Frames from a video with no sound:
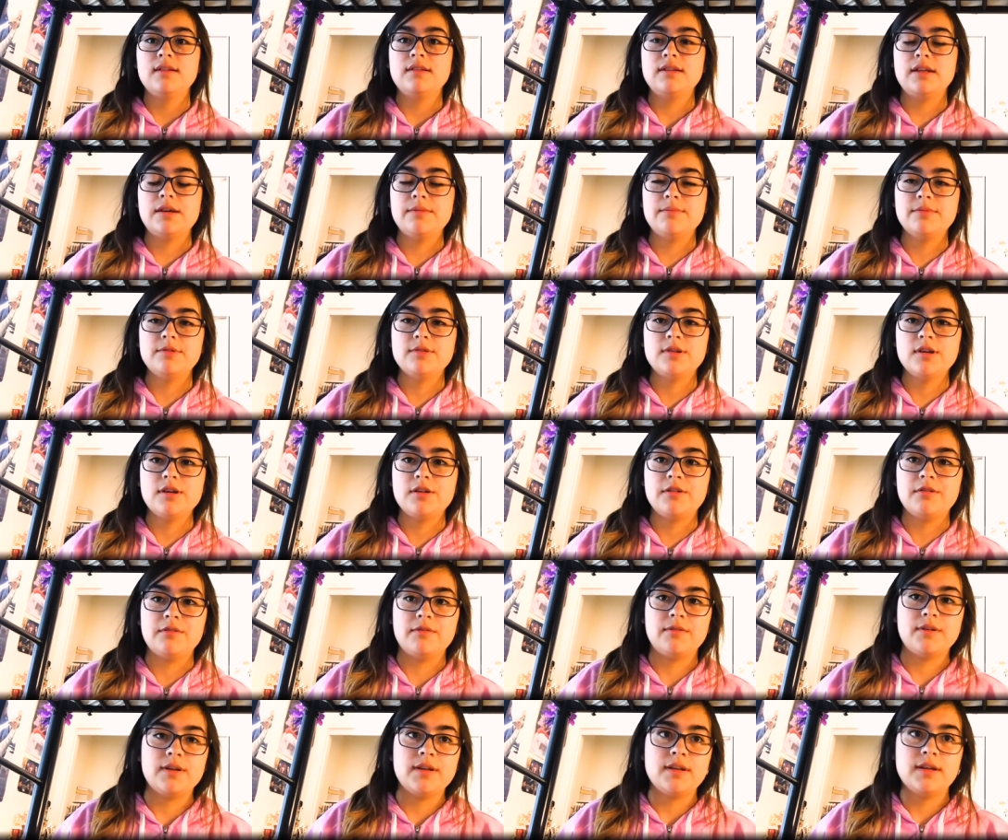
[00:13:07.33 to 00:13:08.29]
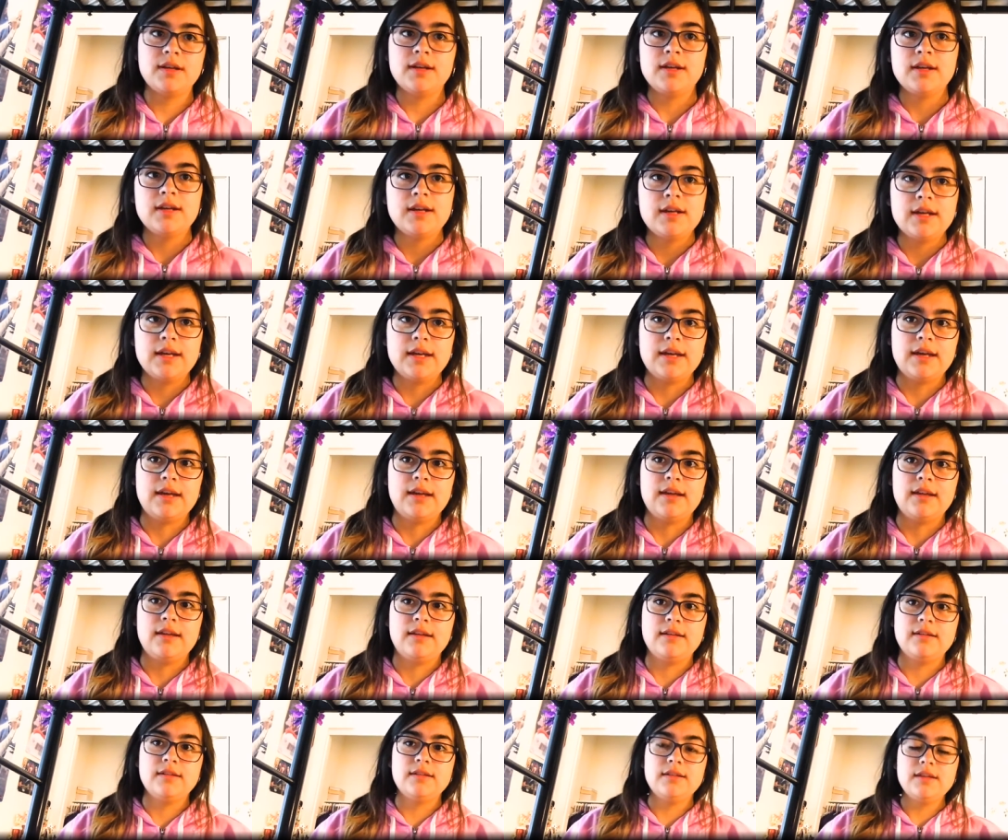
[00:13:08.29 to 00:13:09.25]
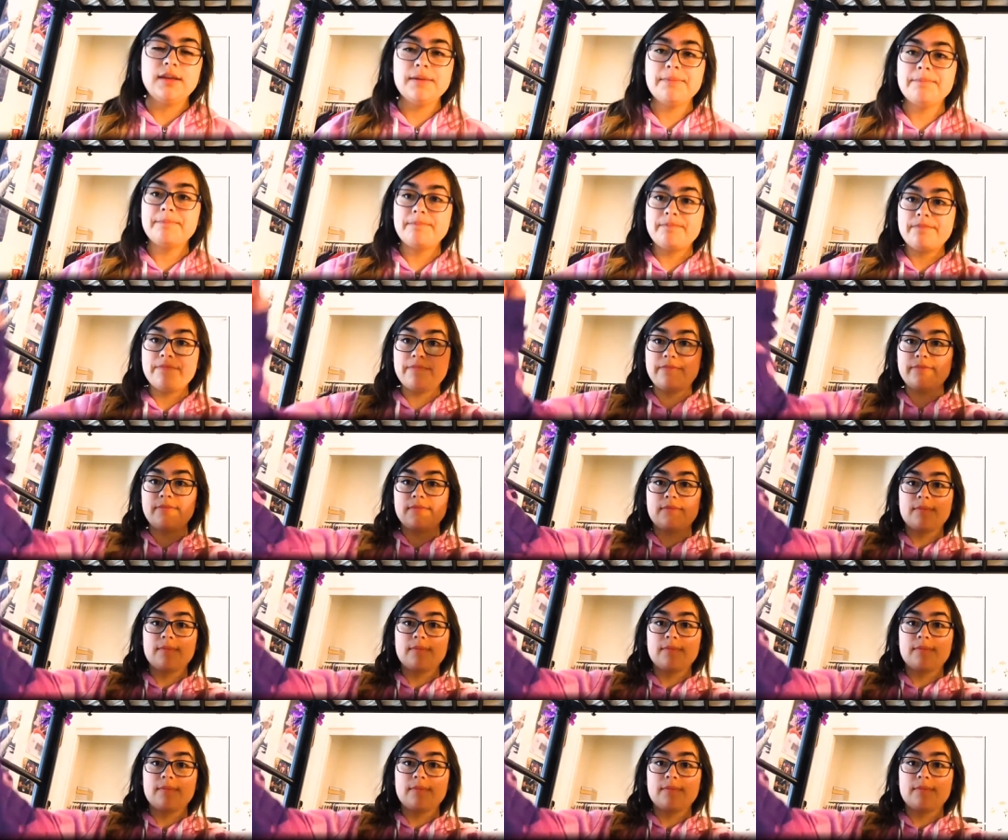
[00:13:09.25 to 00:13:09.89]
down below. And yep.